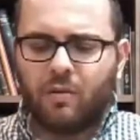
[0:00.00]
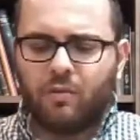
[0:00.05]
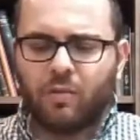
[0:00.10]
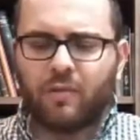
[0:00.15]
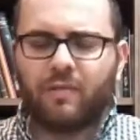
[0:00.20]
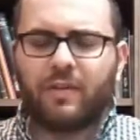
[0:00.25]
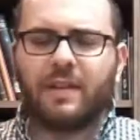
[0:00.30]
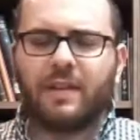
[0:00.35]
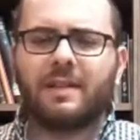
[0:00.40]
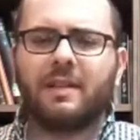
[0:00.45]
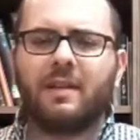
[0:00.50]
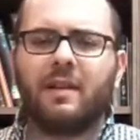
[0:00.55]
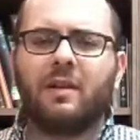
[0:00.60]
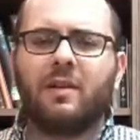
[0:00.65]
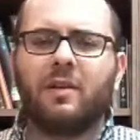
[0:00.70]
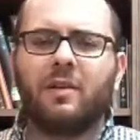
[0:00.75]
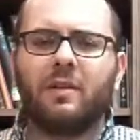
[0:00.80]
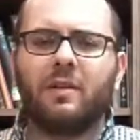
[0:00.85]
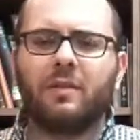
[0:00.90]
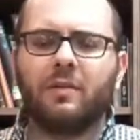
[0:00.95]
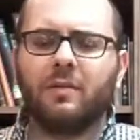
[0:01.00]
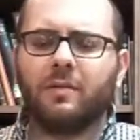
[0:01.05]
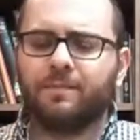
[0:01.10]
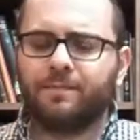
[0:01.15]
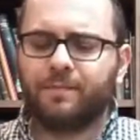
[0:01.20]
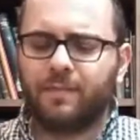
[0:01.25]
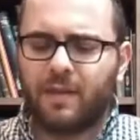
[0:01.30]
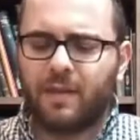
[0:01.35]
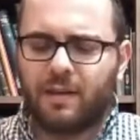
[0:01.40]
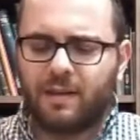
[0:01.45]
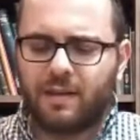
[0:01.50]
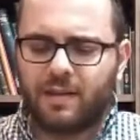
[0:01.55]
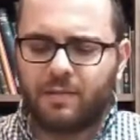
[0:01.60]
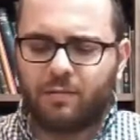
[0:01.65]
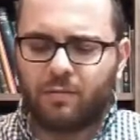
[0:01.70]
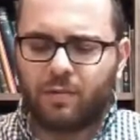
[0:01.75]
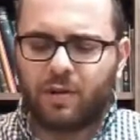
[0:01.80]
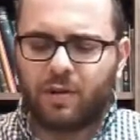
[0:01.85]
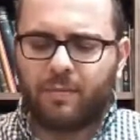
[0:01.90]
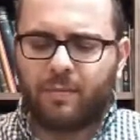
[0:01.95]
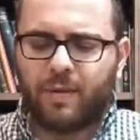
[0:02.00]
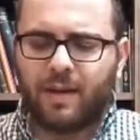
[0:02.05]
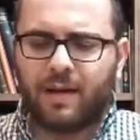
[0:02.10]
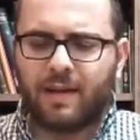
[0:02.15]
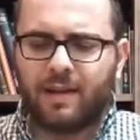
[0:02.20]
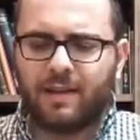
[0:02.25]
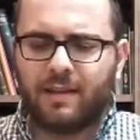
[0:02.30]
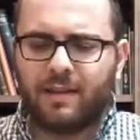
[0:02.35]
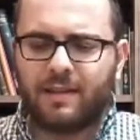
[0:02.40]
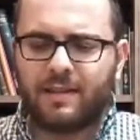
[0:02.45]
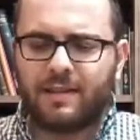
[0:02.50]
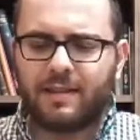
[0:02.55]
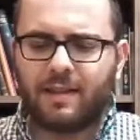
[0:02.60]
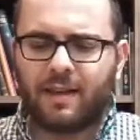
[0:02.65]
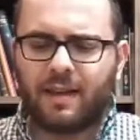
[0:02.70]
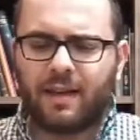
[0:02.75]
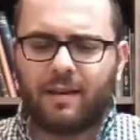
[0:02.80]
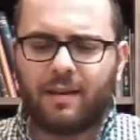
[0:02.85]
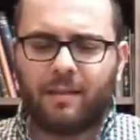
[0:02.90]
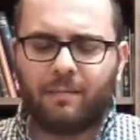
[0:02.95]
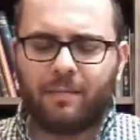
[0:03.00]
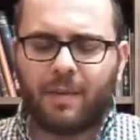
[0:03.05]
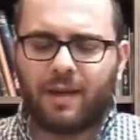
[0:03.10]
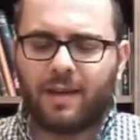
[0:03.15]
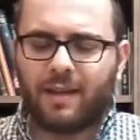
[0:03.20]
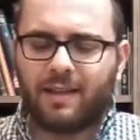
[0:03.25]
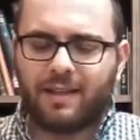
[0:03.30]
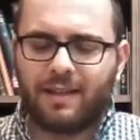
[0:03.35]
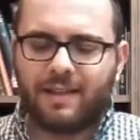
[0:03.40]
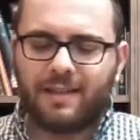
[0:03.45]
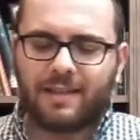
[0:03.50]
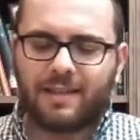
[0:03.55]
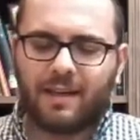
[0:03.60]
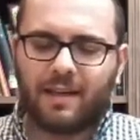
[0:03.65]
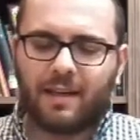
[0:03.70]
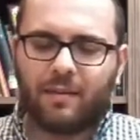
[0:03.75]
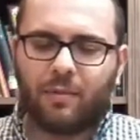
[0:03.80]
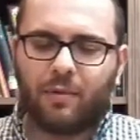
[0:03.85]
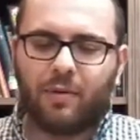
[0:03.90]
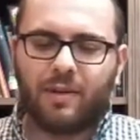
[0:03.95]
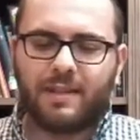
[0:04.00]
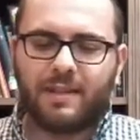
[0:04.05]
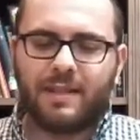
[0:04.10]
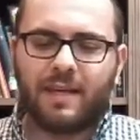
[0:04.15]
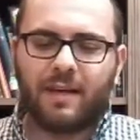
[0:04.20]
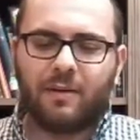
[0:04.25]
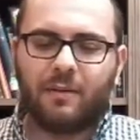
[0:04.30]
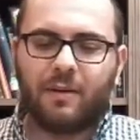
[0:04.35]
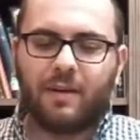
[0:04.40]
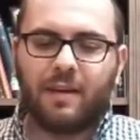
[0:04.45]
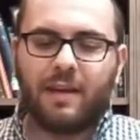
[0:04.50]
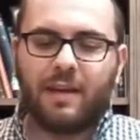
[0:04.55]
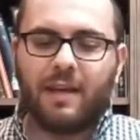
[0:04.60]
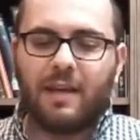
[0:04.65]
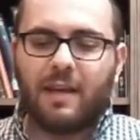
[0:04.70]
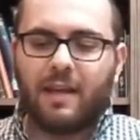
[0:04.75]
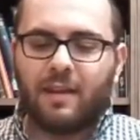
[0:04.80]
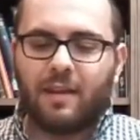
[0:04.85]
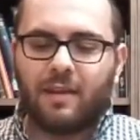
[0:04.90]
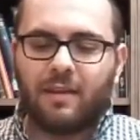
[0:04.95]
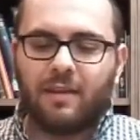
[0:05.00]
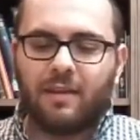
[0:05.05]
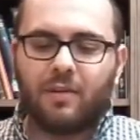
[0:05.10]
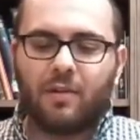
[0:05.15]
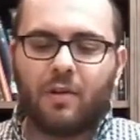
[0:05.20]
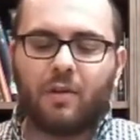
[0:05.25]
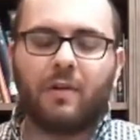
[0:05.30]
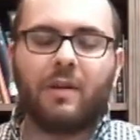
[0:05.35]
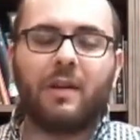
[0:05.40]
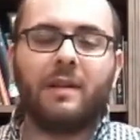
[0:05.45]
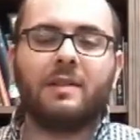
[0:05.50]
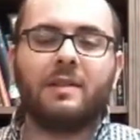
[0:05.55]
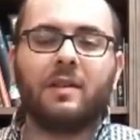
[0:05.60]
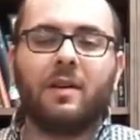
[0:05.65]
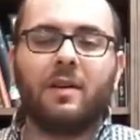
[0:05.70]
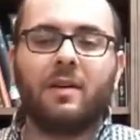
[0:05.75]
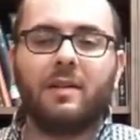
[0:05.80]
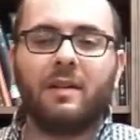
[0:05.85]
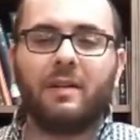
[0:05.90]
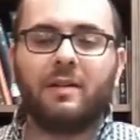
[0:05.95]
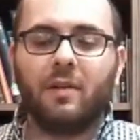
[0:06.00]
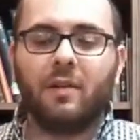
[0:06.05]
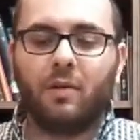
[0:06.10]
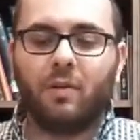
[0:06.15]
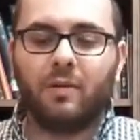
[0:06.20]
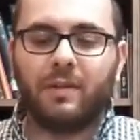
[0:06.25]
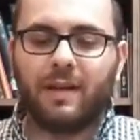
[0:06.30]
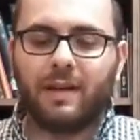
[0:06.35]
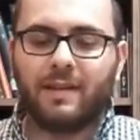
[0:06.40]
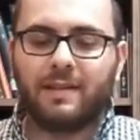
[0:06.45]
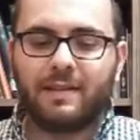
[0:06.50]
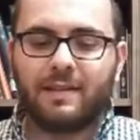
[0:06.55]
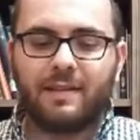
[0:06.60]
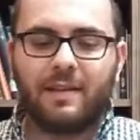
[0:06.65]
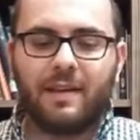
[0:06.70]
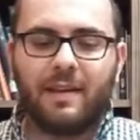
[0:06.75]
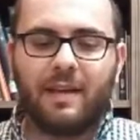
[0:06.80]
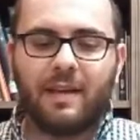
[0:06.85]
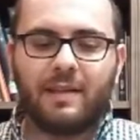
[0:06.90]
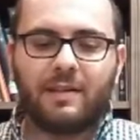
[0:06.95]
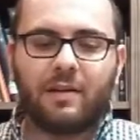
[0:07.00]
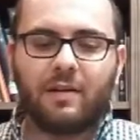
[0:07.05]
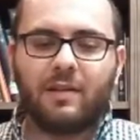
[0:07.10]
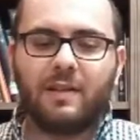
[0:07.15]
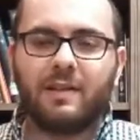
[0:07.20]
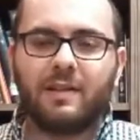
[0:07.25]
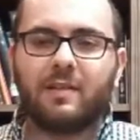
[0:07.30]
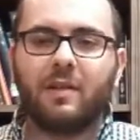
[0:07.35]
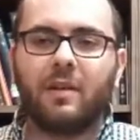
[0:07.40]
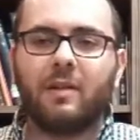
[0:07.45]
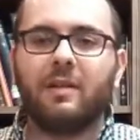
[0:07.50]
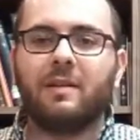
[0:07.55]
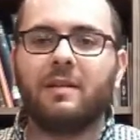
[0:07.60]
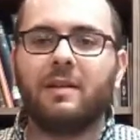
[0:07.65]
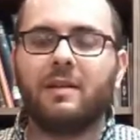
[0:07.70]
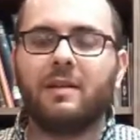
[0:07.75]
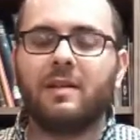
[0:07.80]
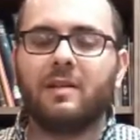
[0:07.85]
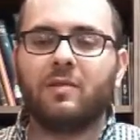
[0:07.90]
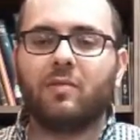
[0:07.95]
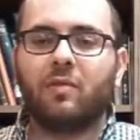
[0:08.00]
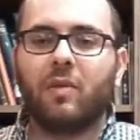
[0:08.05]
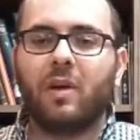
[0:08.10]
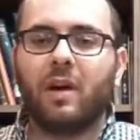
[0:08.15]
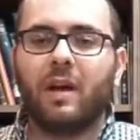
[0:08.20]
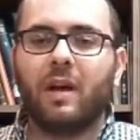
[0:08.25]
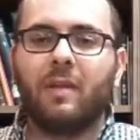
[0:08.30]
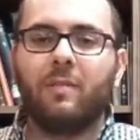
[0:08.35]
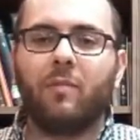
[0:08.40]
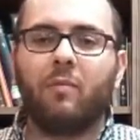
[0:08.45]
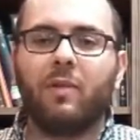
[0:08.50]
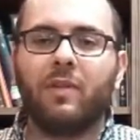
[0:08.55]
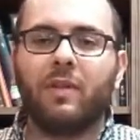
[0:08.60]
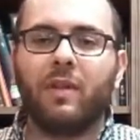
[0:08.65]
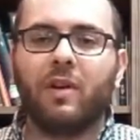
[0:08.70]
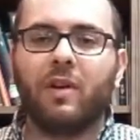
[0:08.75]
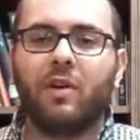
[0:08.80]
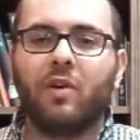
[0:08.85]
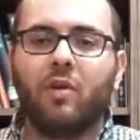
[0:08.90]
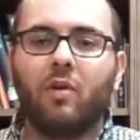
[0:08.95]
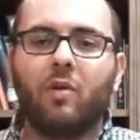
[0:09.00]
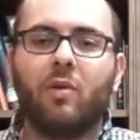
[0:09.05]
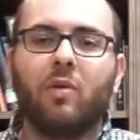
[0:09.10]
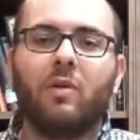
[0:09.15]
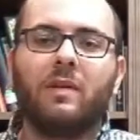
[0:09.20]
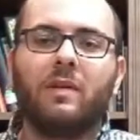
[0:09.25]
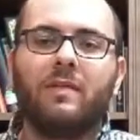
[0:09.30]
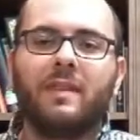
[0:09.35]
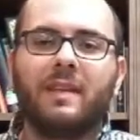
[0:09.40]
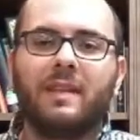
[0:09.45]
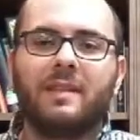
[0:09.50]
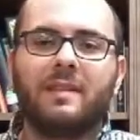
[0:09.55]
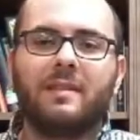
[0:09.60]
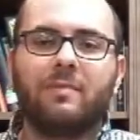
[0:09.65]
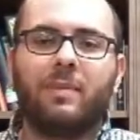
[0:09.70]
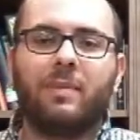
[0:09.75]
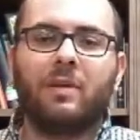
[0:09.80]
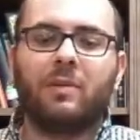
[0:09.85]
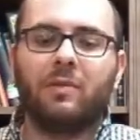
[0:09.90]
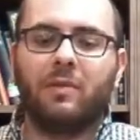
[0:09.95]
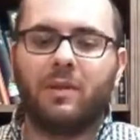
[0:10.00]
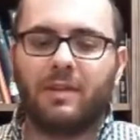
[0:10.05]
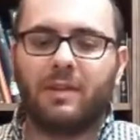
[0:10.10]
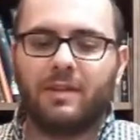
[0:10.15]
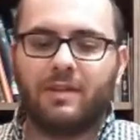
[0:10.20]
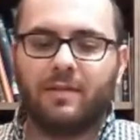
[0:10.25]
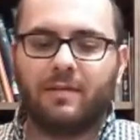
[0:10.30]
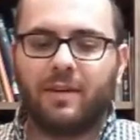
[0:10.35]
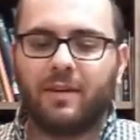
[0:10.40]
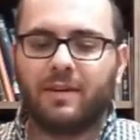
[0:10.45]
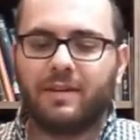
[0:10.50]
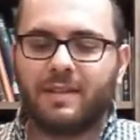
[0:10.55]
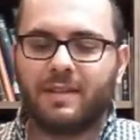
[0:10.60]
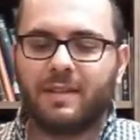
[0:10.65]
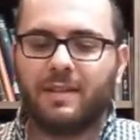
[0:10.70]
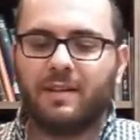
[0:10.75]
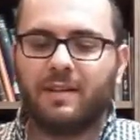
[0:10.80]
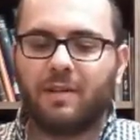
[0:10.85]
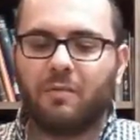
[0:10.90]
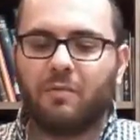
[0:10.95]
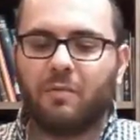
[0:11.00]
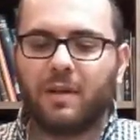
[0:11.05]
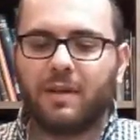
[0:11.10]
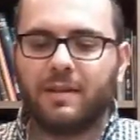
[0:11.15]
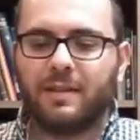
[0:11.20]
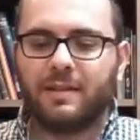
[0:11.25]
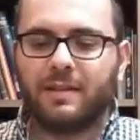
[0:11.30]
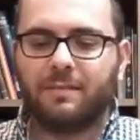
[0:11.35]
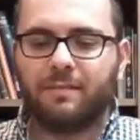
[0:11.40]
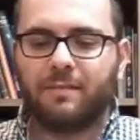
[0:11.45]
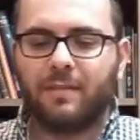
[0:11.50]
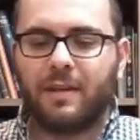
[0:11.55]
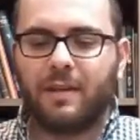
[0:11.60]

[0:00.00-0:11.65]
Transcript: Rav Yitzchak Hutner, in his work Pachad Yitzchak, points out that the Torah has already told us, has already started to describe what the goal of the experience of Har Sinai was.